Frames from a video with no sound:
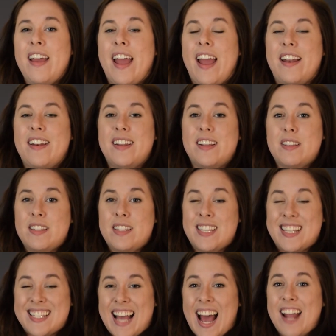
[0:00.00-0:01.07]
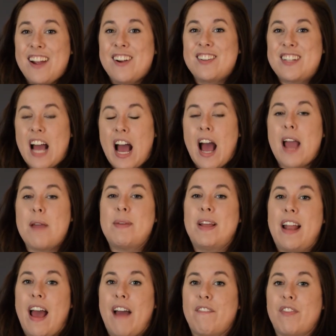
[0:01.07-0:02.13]
And desire, time,
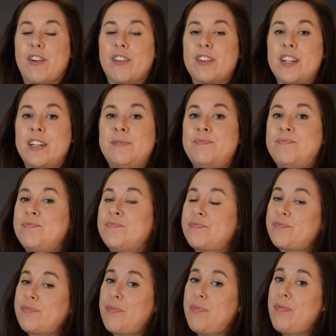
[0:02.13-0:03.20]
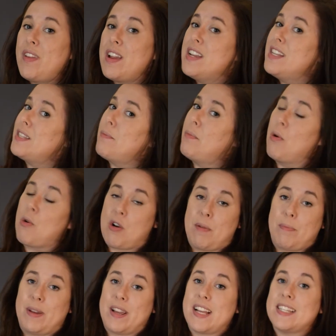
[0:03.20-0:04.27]
and effort is
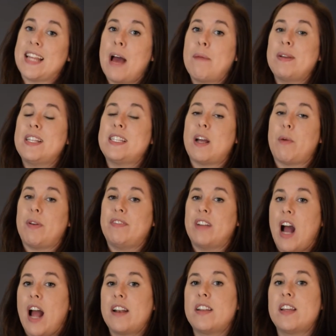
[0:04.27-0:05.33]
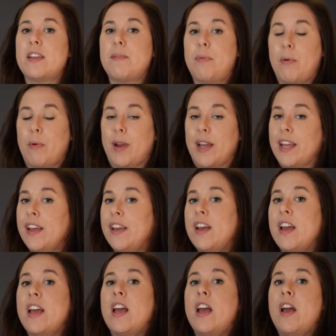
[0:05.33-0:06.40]
important because that means that we've gotten to the point
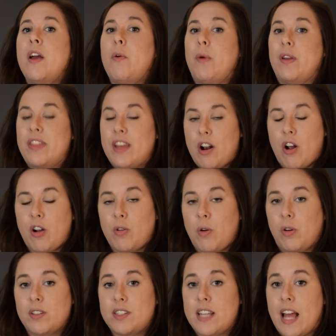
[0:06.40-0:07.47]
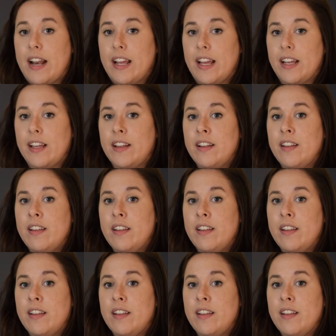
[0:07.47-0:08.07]
within our goal setting